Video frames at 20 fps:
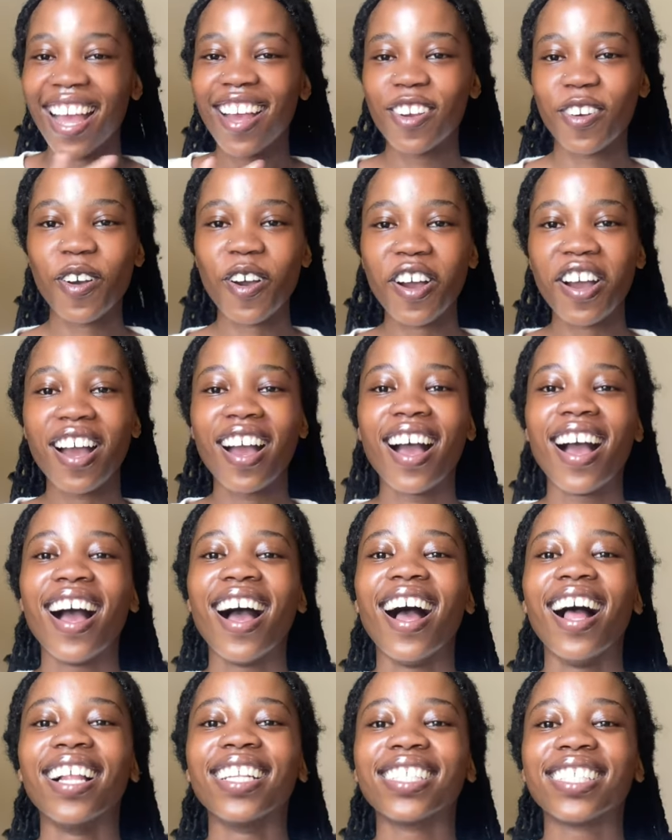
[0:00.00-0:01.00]
Ooh,
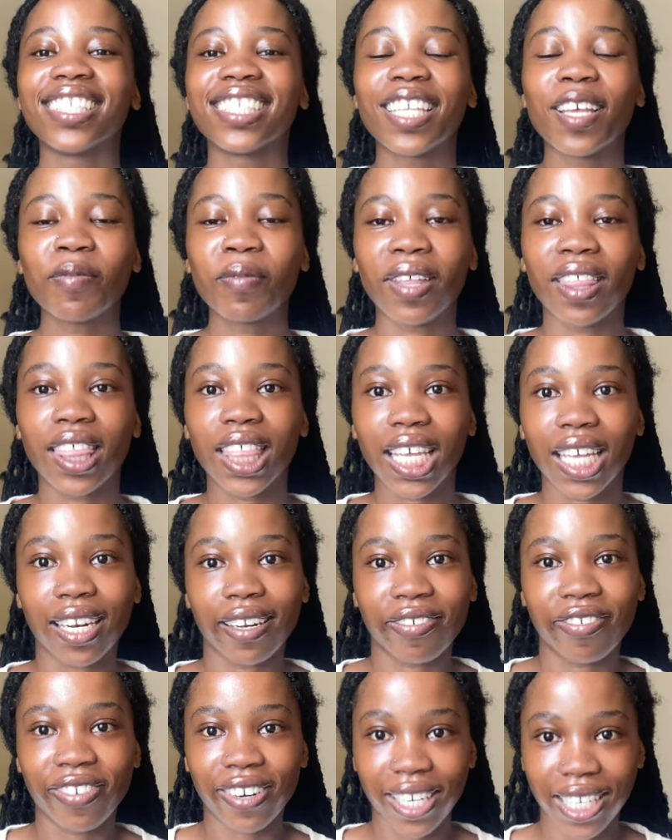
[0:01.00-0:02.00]
December
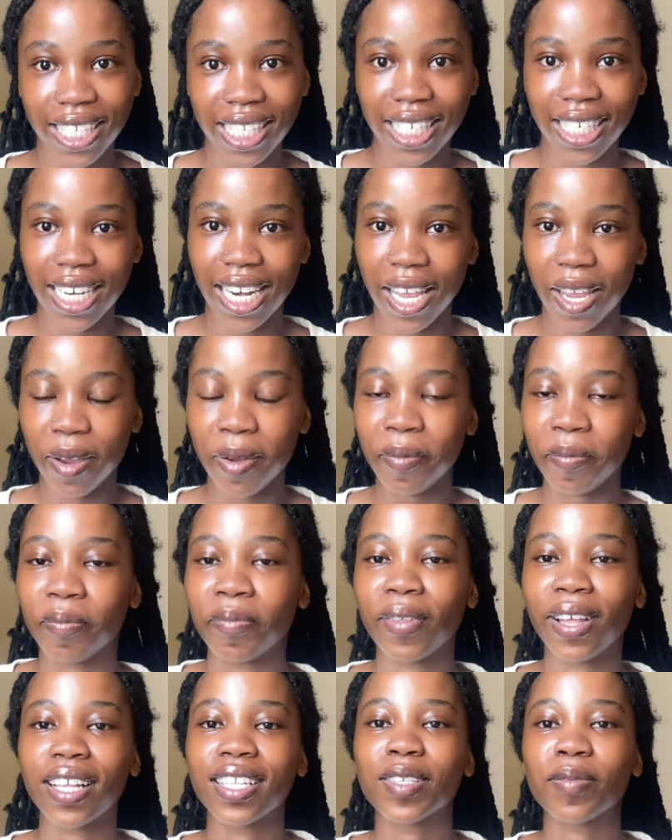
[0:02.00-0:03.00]
31st, ne?
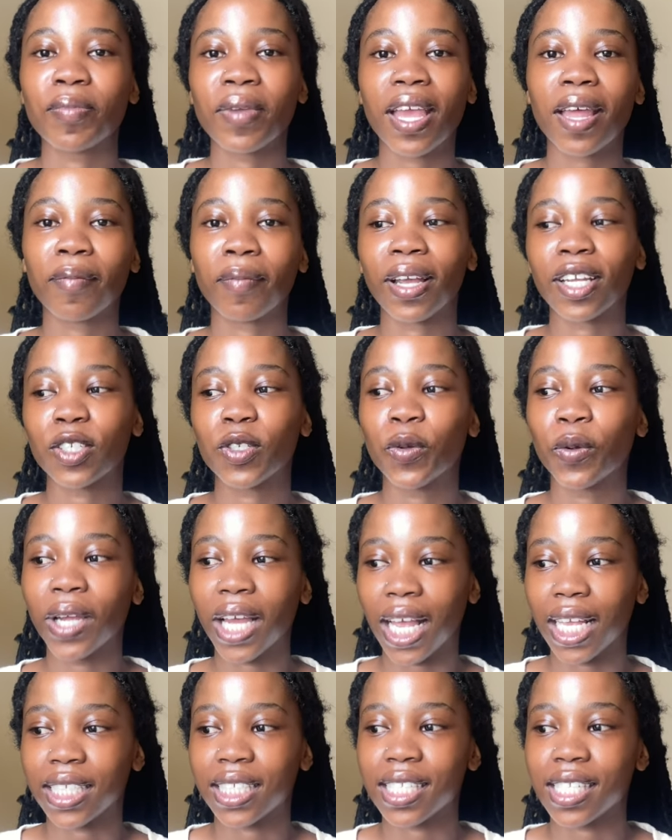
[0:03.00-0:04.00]
It's me and my two
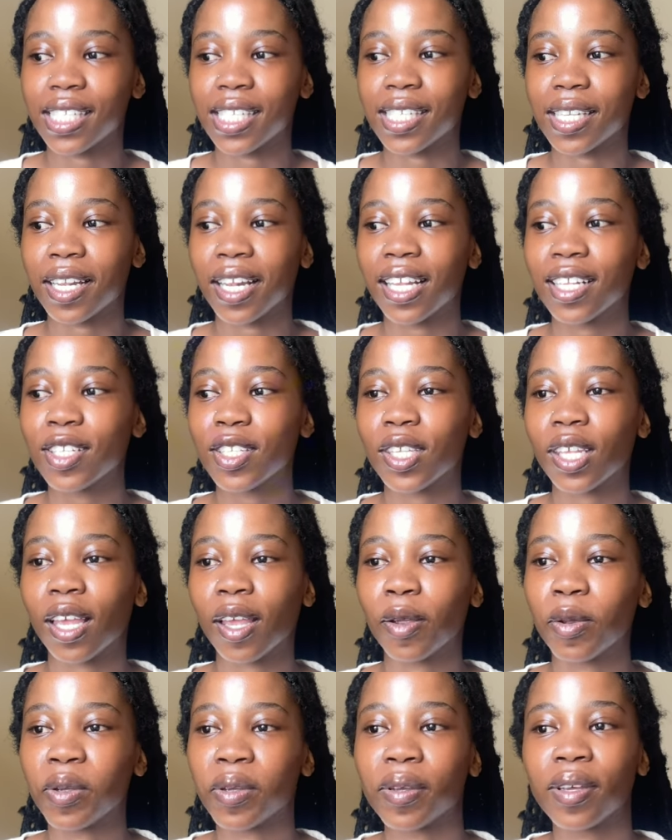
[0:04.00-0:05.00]
cousins. Let's
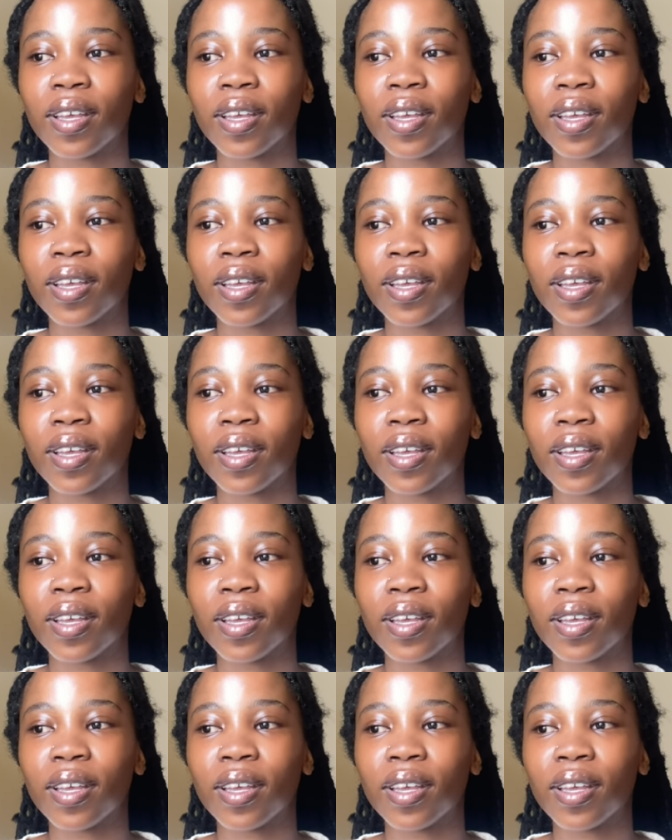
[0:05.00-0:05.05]
say,